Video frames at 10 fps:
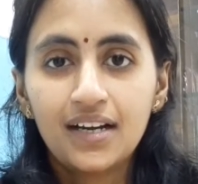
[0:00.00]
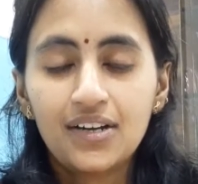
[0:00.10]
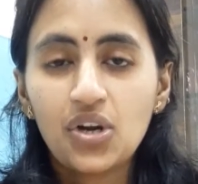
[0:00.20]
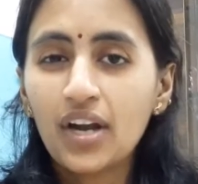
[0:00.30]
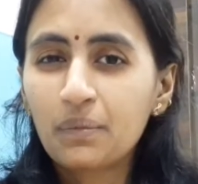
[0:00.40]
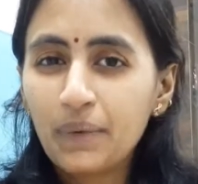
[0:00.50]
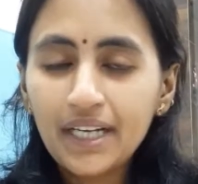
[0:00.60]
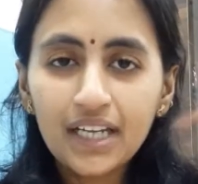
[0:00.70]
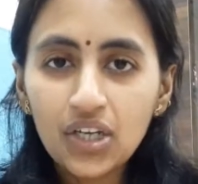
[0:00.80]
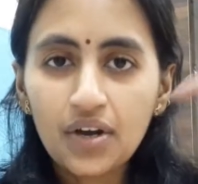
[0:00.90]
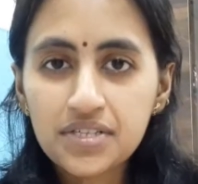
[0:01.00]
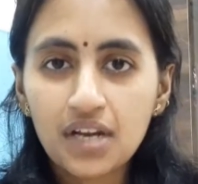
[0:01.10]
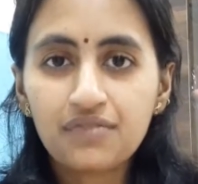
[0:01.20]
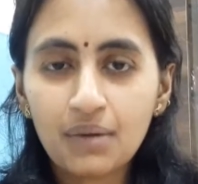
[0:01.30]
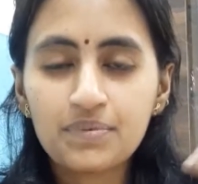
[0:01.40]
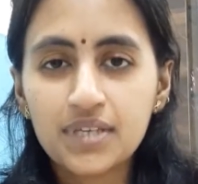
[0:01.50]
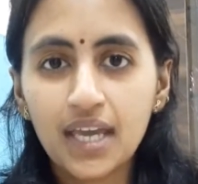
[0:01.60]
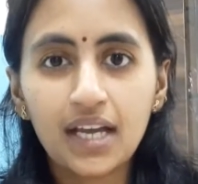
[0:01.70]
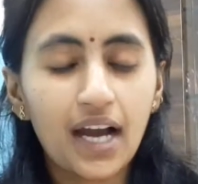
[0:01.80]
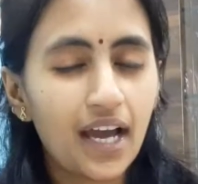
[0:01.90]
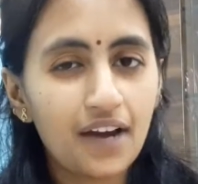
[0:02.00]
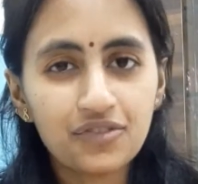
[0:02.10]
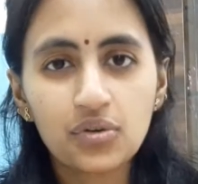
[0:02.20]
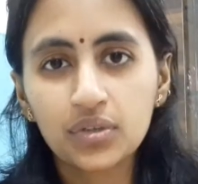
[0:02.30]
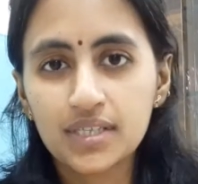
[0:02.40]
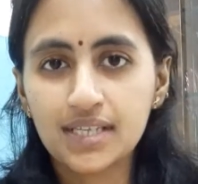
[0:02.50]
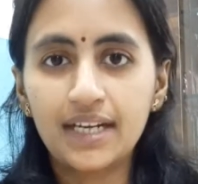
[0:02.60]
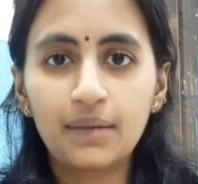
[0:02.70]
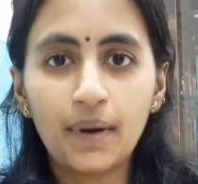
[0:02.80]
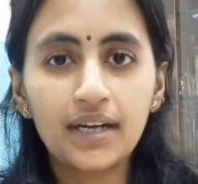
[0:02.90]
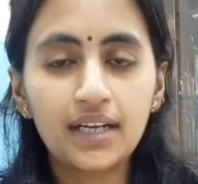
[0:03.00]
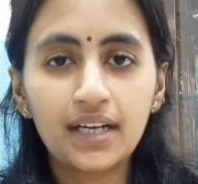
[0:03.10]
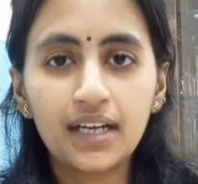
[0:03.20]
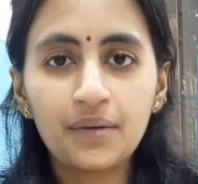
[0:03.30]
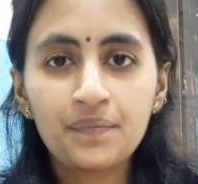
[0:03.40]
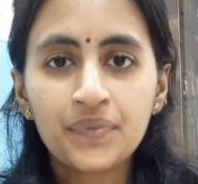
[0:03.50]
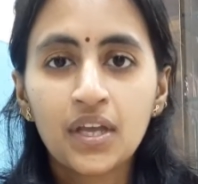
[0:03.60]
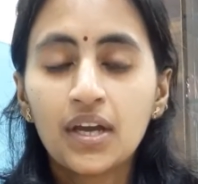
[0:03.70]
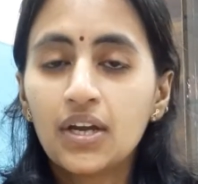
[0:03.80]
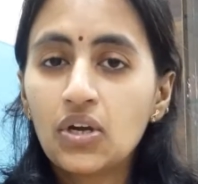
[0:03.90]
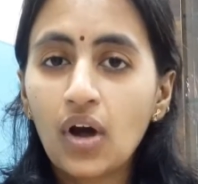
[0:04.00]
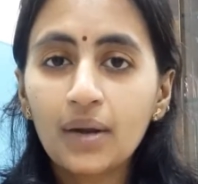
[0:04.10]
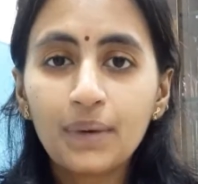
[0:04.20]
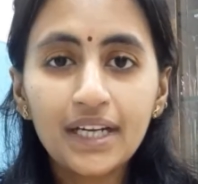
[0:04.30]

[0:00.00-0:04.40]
not beating yourself up saying I have to do this independently, not